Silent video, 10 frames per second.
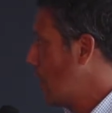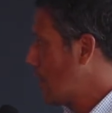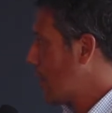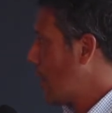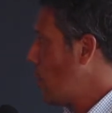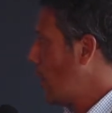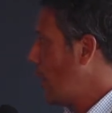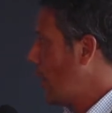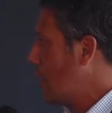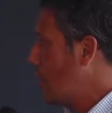Second one
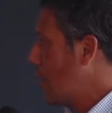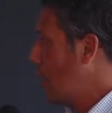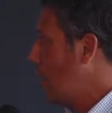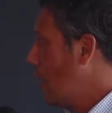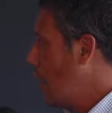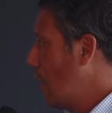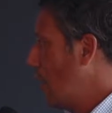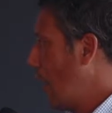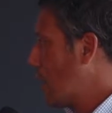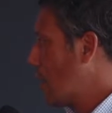is the
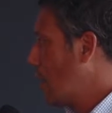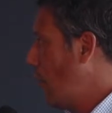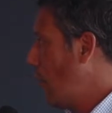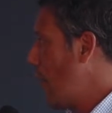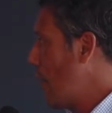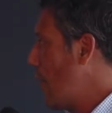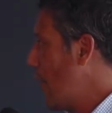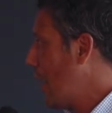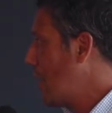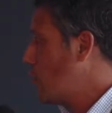Article 5,
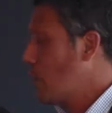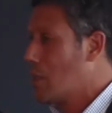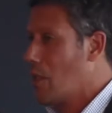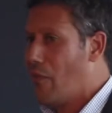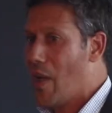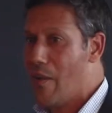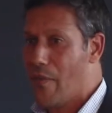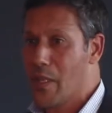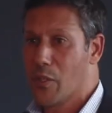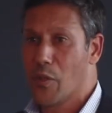9, 25,
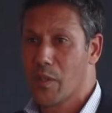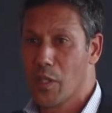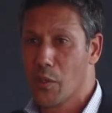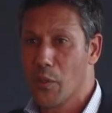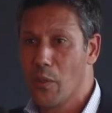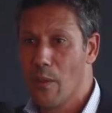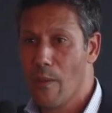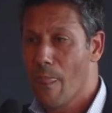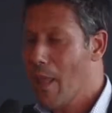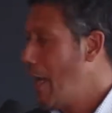and 32.
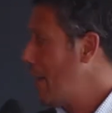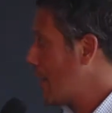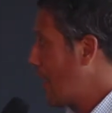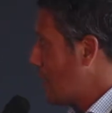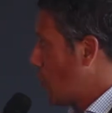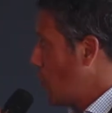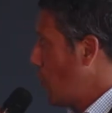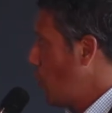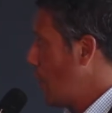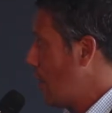And this has to
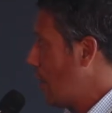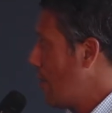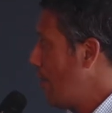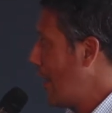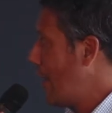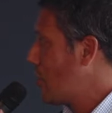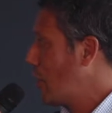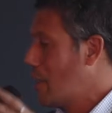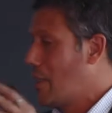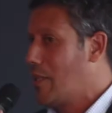do with
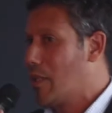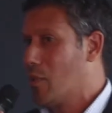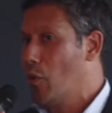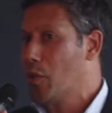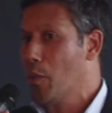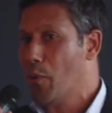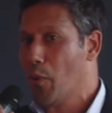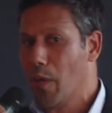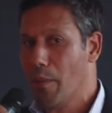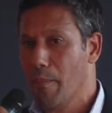managing a data security
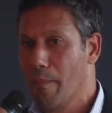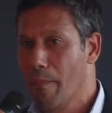program.